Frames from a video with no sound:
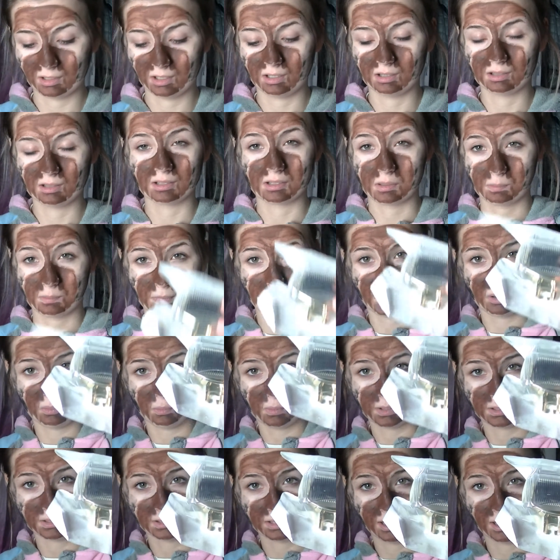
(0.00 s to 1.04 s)
there's a bigger
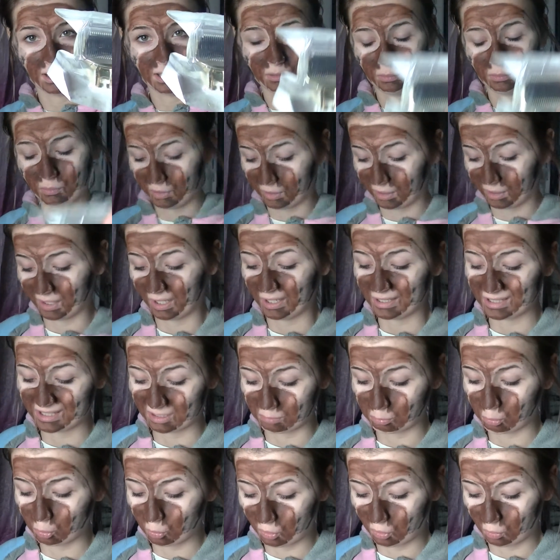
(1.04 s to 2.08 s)
one there or you can get a
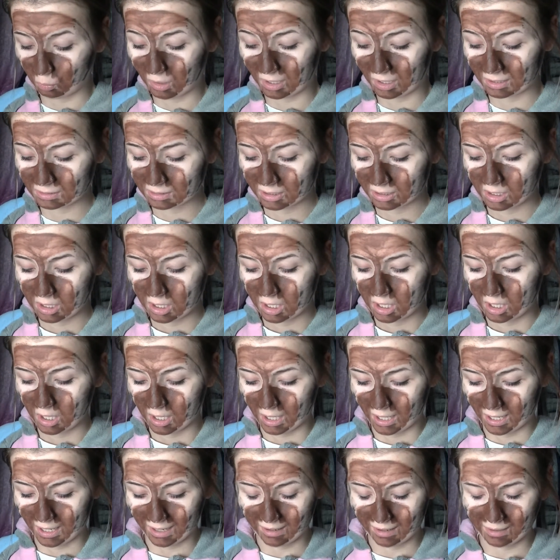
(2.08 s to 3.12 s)
smaller one.
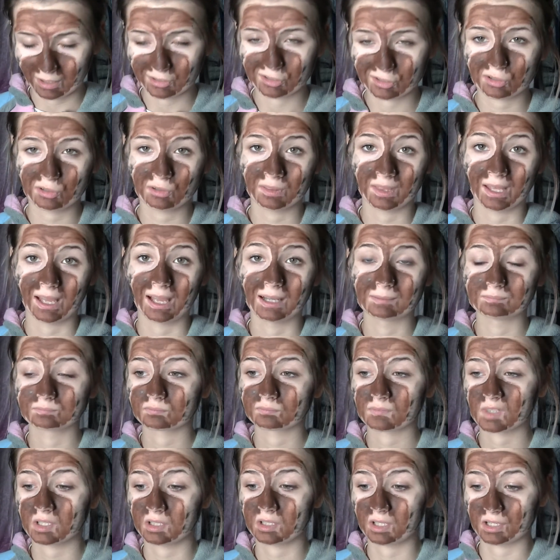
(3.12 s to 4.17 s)
And I do that.
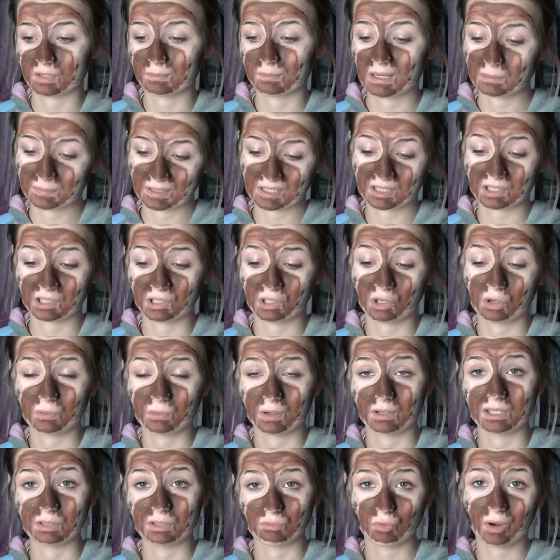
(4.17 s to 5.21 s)
It does make my skin go
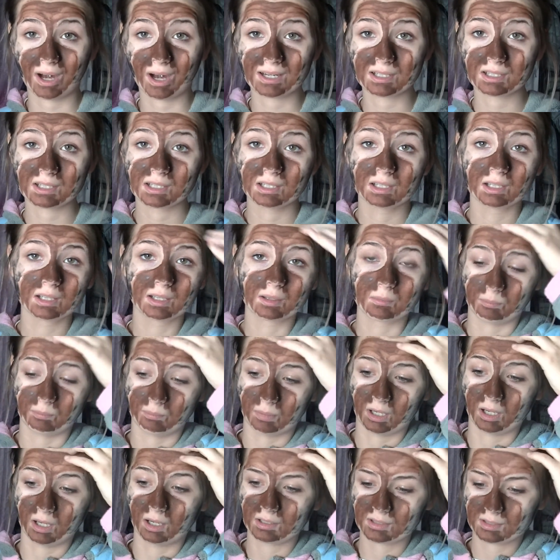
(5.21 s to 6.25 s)
very red.
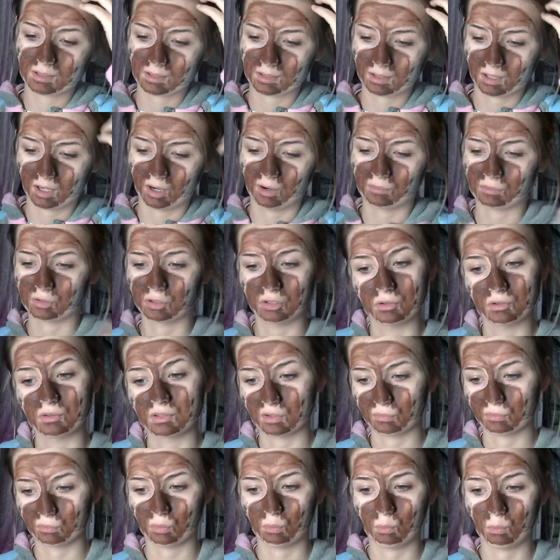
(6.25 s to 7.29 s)
But after using
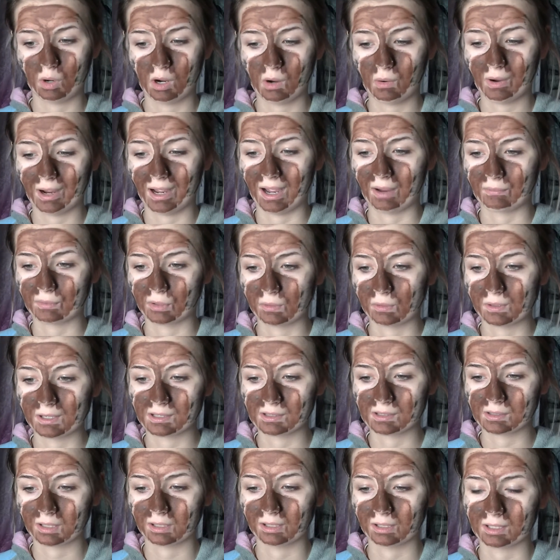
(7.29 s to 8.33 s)
it for a while, I have
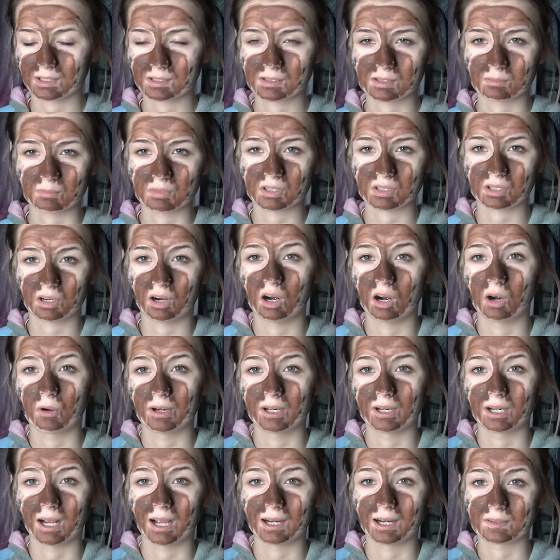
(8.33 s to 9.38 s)
noticed that like some
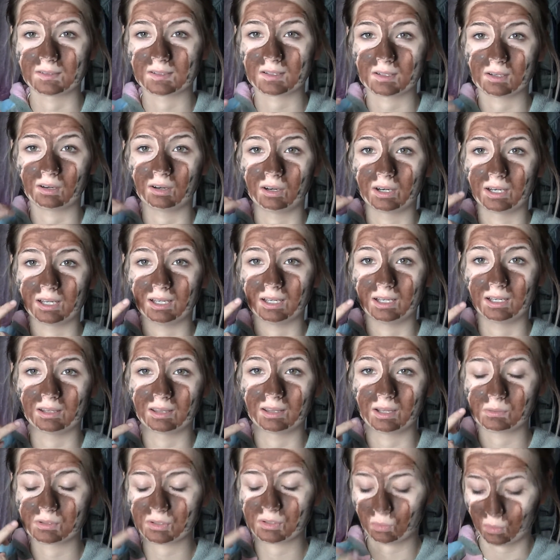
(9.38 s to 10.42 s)
scarring. I had a scar here
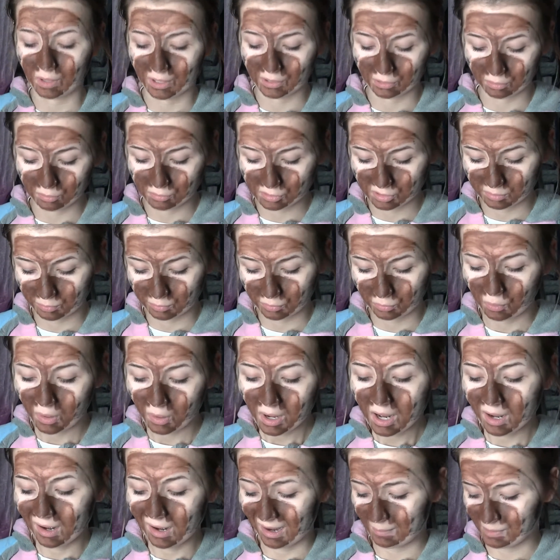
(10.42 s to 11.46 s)
that was quite noticeable.
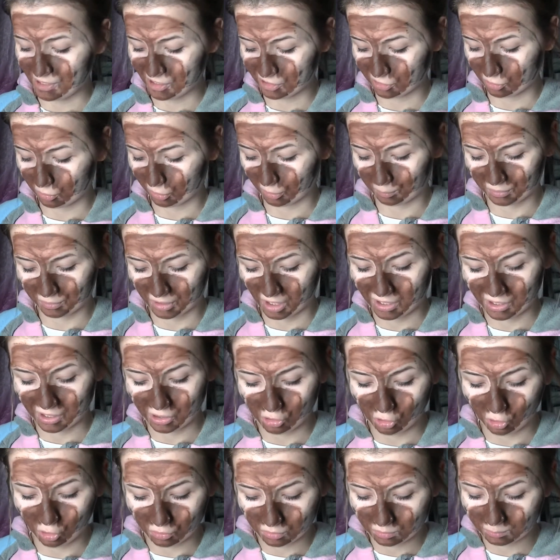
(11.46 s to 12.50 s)
I mean, it's not completely
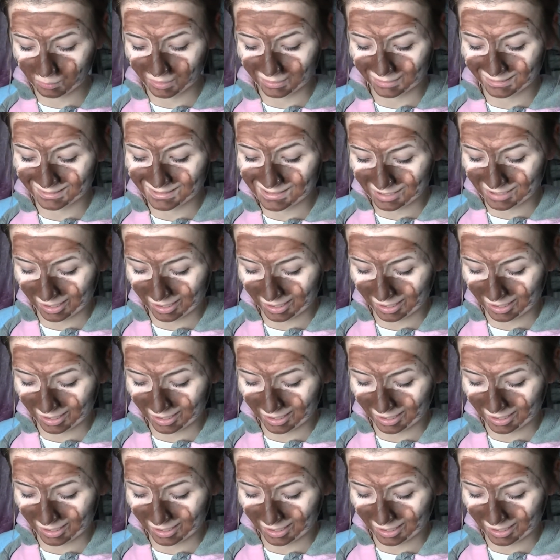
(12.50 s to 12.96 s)
gone, but it is